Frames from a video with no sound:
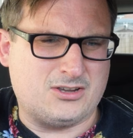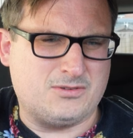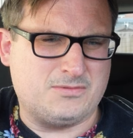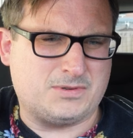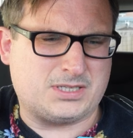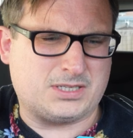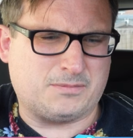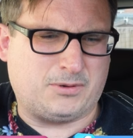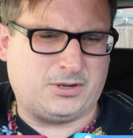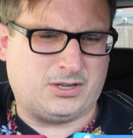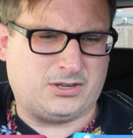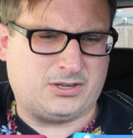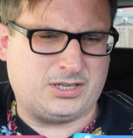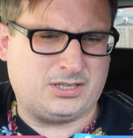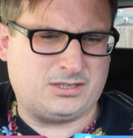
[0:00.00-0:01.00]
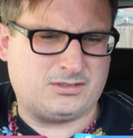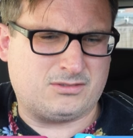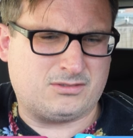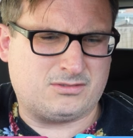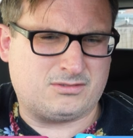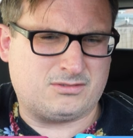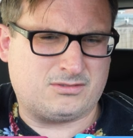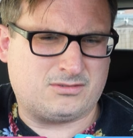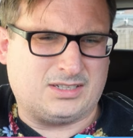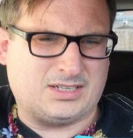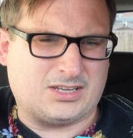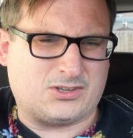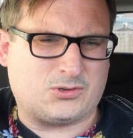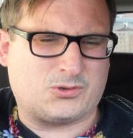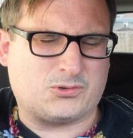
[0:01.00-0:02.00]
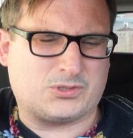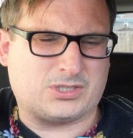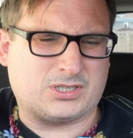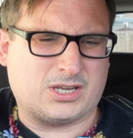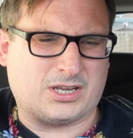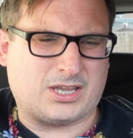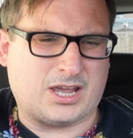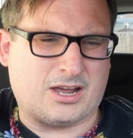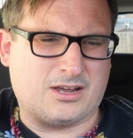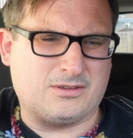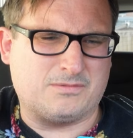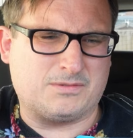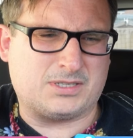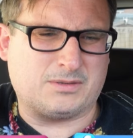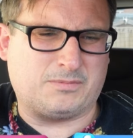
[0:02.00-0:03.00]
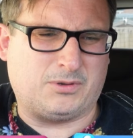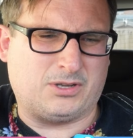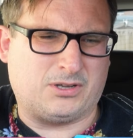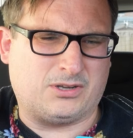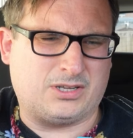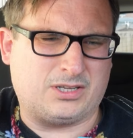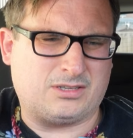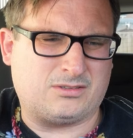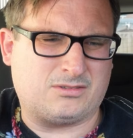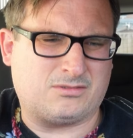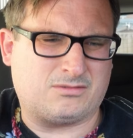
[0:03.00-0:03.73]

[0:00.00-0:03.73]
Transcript: oversupply. Electrical circuit oversupply.